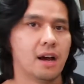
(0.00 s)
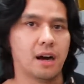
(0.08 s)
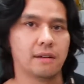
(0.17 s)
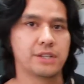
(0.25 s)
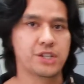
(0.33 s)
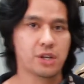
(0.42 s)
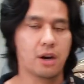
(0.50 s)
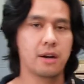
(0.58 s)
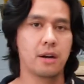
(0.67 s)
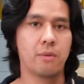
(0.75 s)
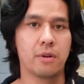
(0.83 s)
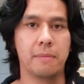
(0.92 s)
I've decided
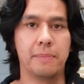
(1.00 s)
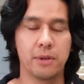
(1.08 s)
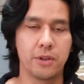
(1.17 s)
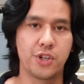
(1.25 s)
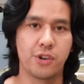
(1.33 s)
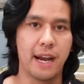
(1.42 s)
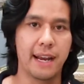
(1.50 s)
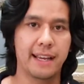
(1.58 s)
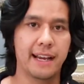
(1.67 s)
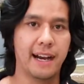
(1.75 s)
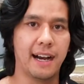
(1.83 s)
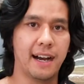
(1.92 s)
I want to build a drag
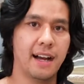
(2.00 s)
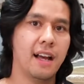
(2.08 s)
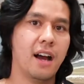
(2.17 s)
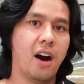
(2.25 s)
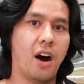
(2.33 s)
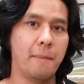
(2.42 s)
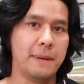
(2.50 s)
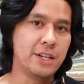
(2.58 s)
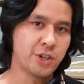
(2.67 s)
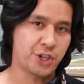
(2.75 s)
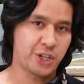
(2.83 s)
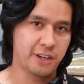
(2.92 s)
car. I'm
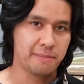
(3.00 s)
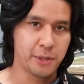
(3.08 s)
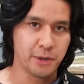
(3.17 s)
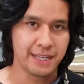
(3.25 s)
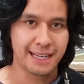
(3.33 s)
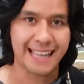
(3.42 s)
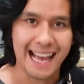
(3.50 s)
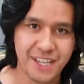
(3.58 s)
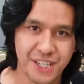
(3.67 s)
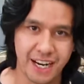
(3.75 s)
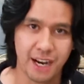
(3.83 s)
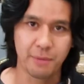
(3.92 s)
interested in building a
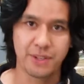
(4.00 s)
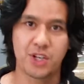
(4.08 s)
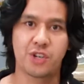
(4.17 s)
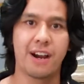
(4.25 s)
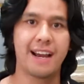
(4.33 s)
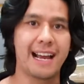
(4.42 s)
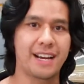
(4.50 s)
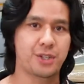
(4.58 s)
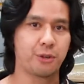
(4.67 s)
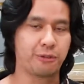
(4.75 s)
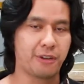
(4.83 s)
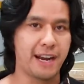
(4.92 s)
gasser with a straight
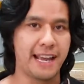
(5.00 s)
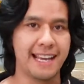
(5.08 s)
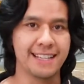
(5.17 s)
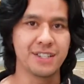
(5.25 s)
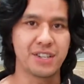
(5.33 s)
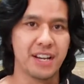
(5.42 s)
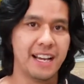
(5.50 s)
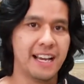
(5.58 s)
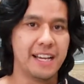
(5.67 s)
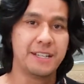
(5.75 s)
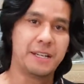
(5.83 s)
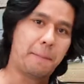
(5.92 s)
axle front end.
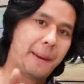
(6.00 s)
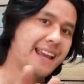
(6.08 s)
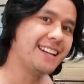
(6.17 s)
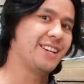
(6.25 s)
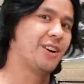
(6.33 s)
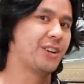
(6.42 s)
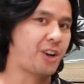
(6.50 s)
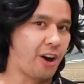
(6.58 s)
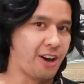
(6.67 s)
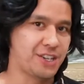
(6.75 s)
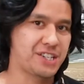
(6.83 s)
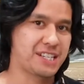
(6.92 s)
Depending on
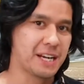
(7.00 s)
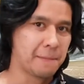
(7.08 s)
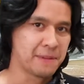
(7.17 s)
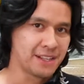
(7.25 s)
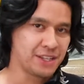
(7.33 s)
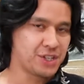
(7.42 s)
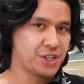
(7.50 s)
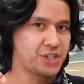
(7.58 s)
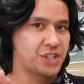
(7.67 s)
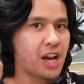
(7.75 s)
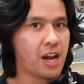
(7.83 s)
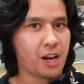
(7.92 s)
costs, this
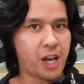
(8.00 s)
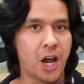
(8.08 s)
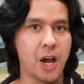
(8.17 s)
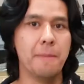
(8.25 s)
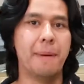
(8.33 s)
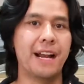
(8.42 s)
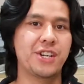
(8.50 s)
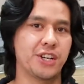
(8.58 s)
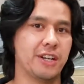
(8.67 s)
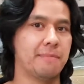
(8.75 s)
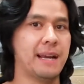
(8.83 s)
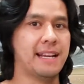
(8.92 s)
is low
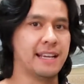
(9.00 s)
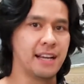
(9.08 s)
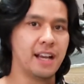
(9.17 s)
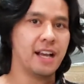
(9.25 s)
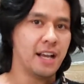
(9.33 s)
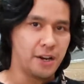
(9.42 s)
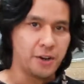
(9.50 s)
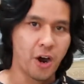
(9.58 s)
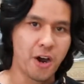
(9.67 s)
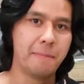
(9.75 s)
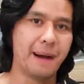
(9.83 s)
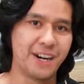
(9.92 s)
budget, meaning
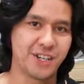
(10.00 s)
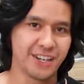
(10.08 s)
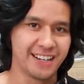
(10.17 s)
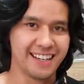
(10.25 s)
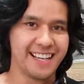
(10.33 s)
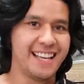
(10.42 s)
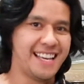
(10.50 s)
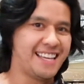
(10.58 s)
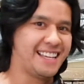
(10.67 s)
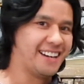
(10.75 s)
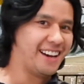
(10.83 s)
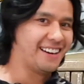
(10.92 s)
no budget.
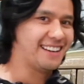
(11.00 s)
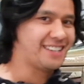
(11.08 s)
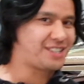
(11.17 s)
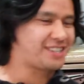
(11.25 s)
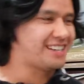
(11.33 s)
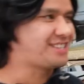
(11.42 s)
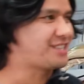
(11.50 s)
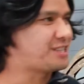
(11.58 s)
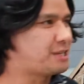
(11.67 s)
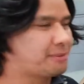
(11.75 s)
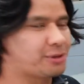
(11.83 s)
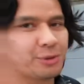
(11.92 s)
You know, it's a
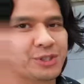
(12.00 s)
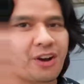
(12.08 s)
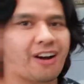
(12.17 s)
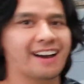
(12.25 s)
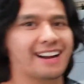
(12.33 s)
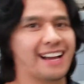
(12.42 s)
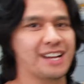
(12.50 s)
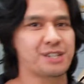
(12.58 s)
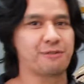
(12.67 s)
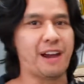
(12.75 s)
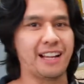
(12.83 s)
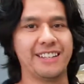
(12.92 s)
typical tight ass
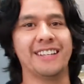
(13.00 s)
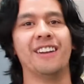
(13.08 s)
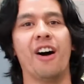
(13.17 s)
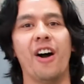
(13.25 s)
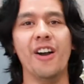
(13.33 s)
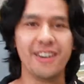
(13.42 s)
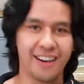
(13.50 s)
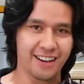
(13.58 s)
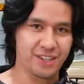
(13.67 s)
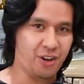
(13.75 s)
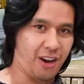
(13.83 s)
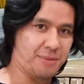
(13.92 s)
Valiant owner
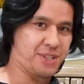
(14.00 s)
type